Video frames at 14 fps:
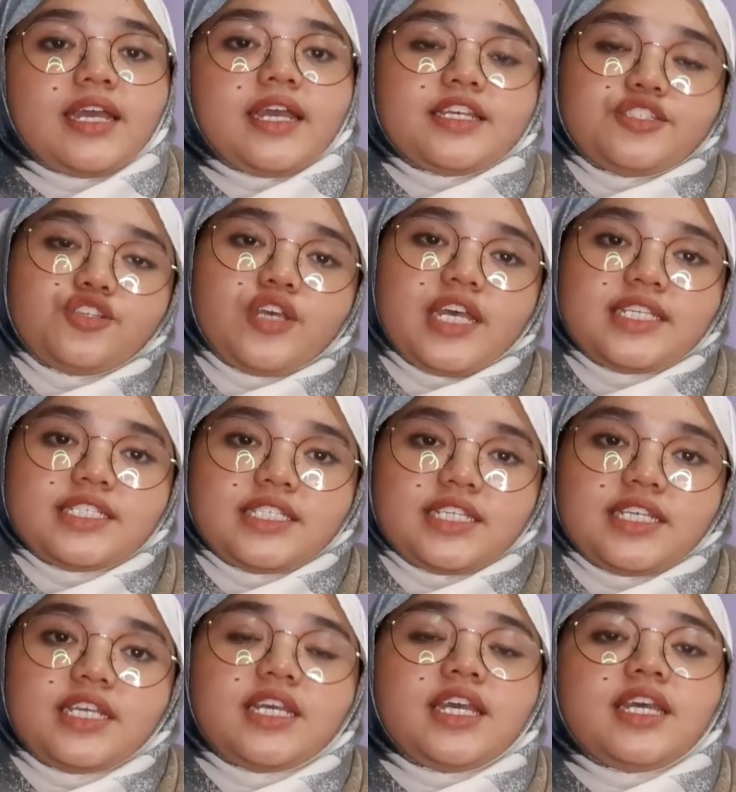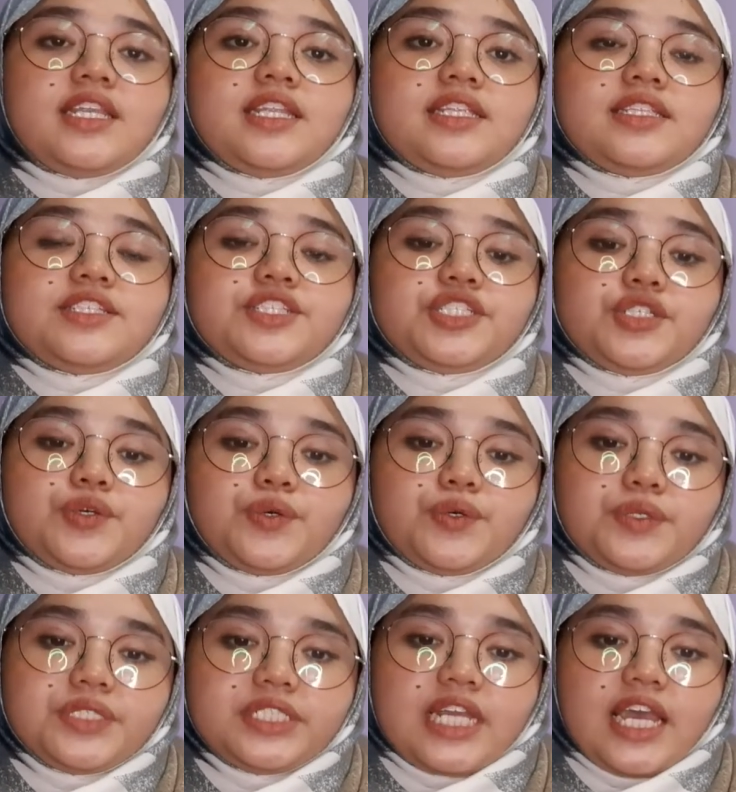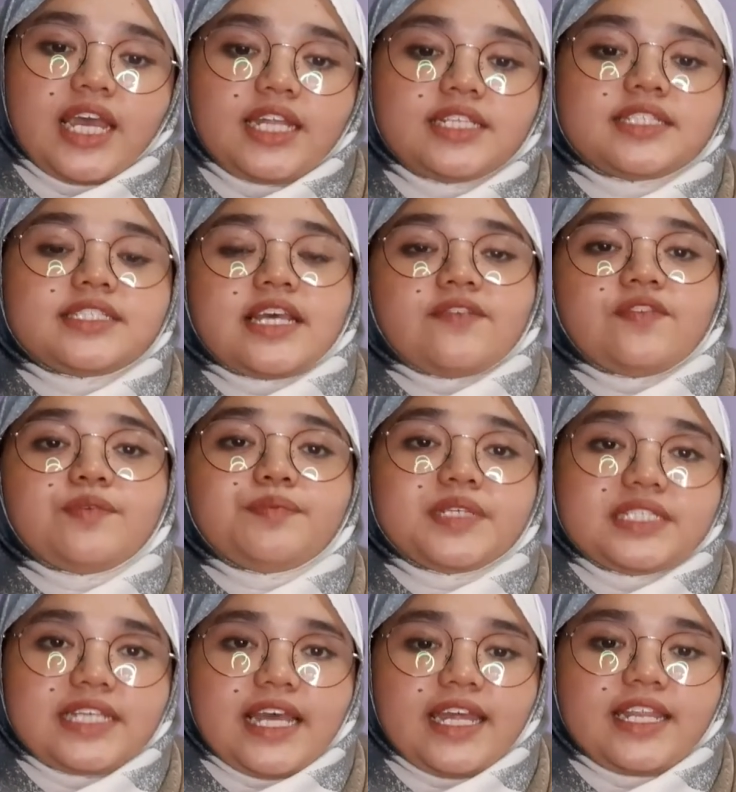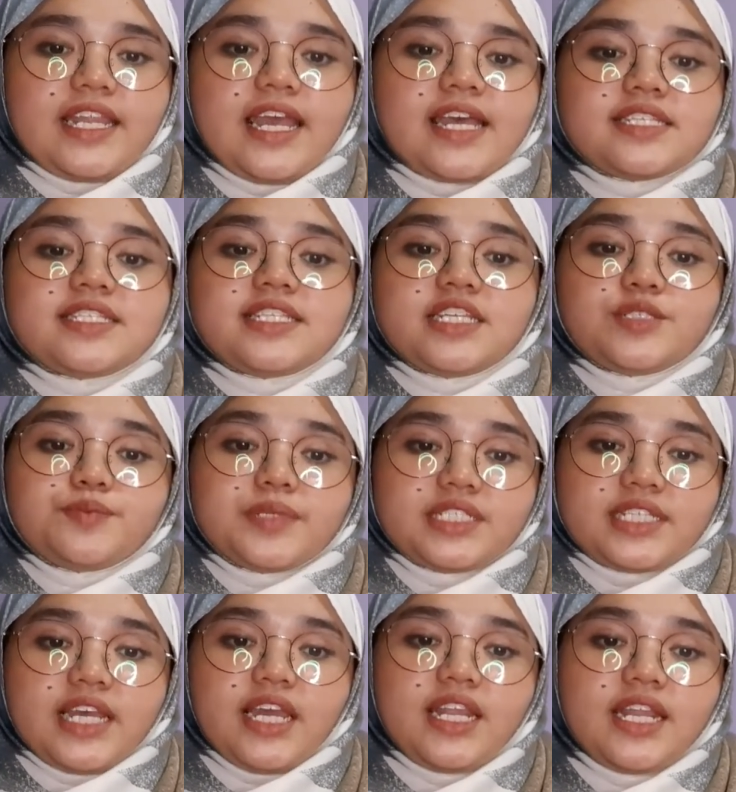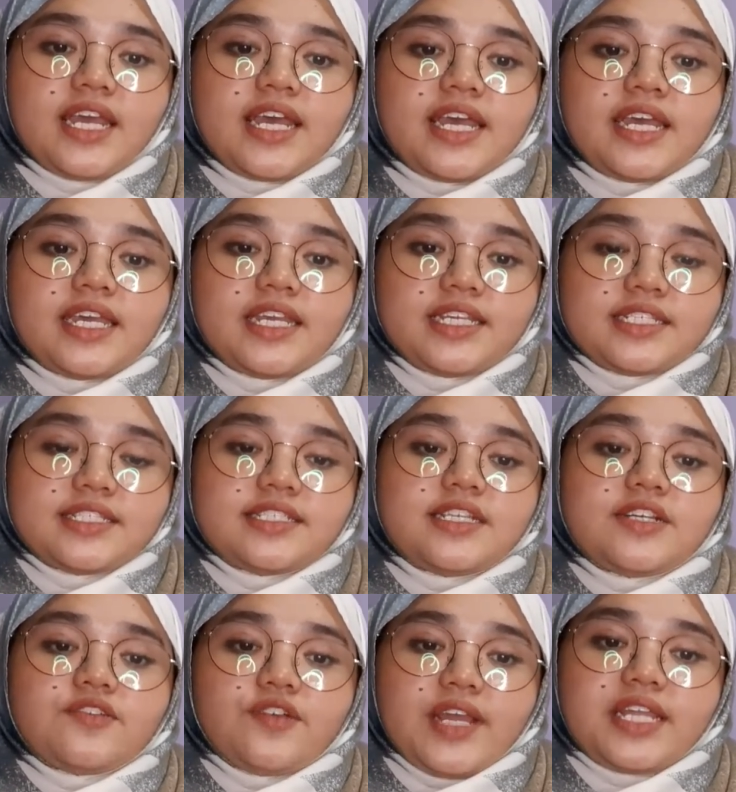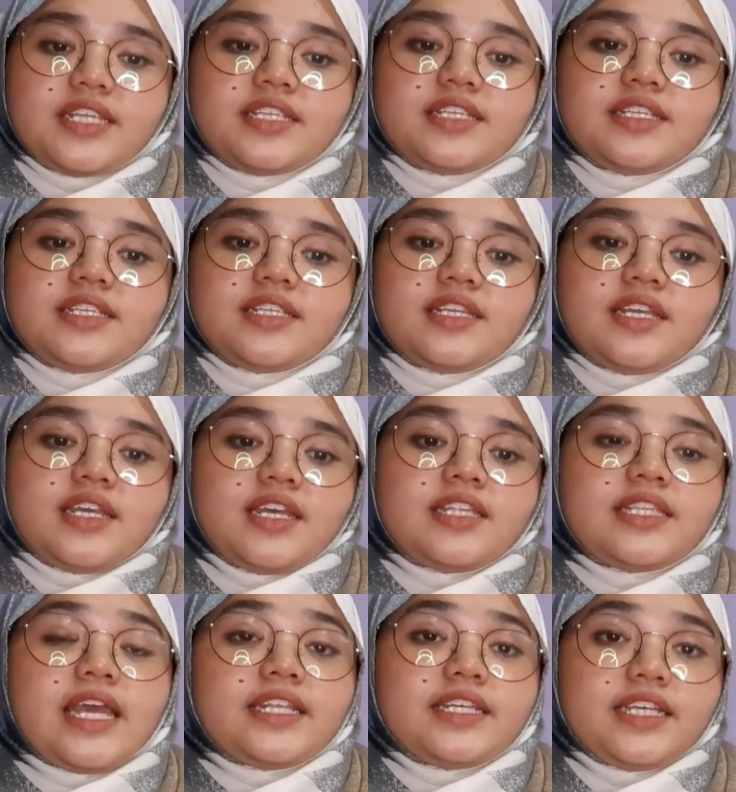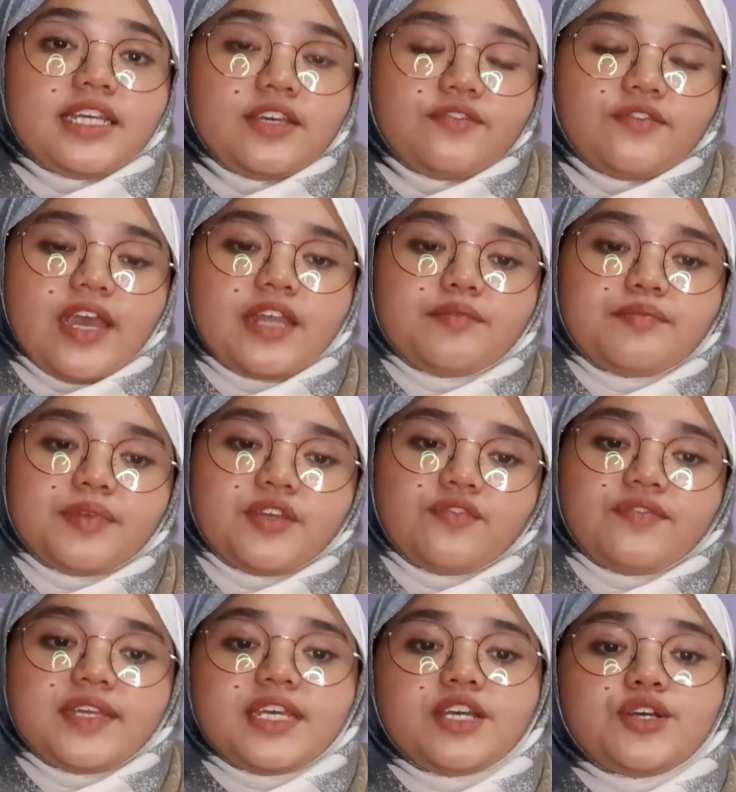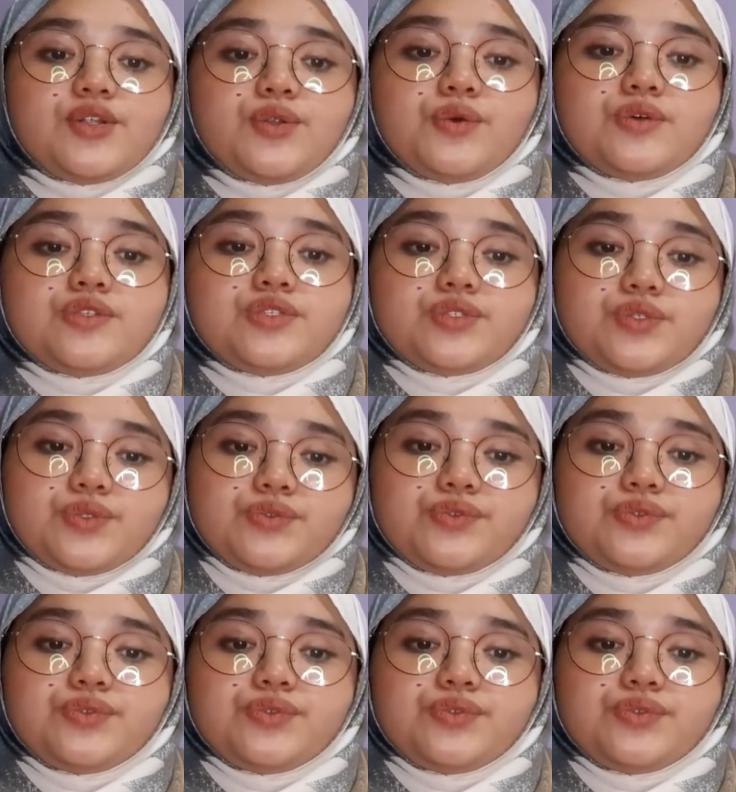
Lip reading: As you can see, it shown that 7% and 6% is the rate that give NPV close to